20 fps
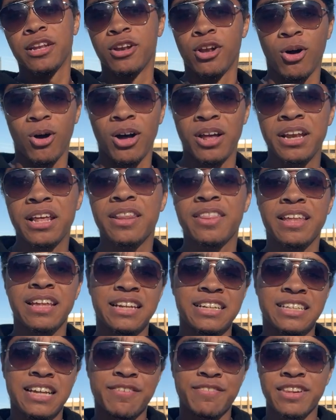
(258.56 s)
it on,
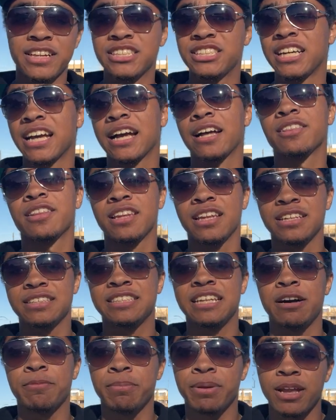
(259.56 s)
then definitely check out the links
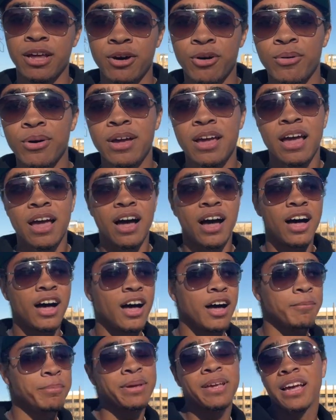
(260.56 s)
down below
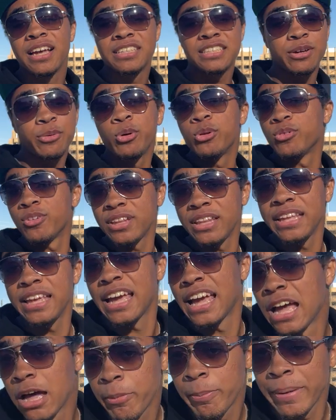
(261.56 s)
uh, because it would really
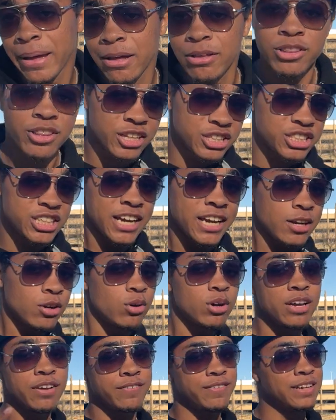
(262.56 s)
help out the
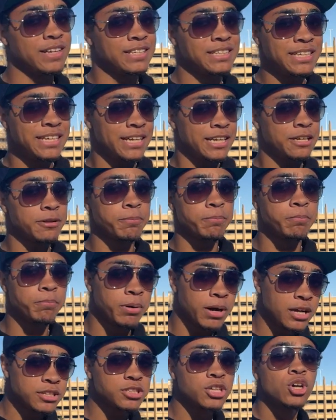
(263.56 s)
channel if you did.
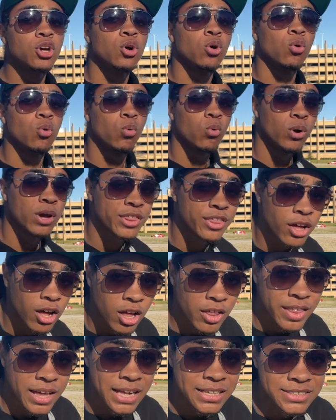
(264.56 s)
But with
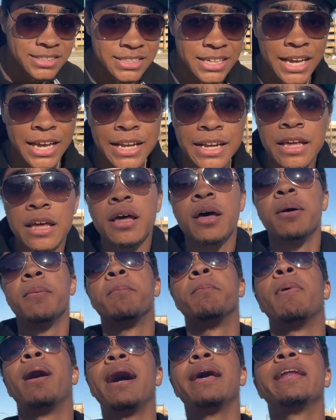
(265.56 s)
all that said,
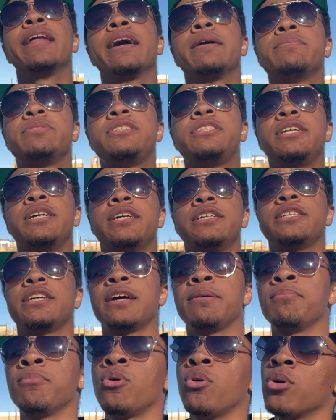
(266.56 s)
my name's D J
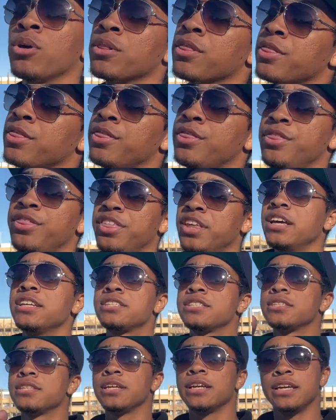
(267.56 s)
Moore.
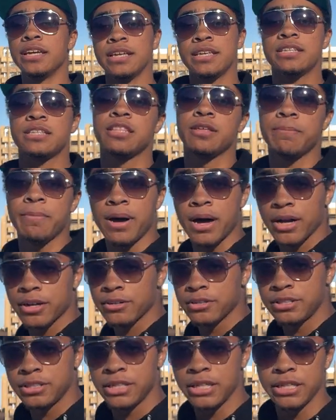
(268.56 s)
This is the
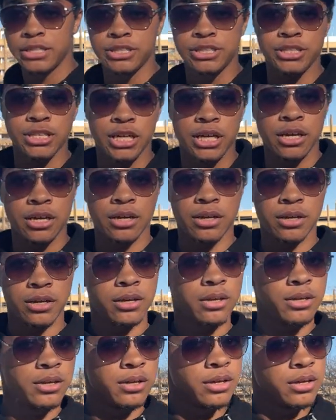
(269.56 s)
Modern Ninja,
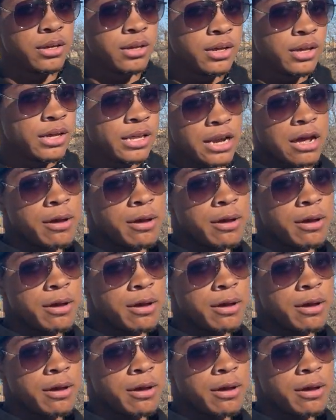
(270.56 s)
and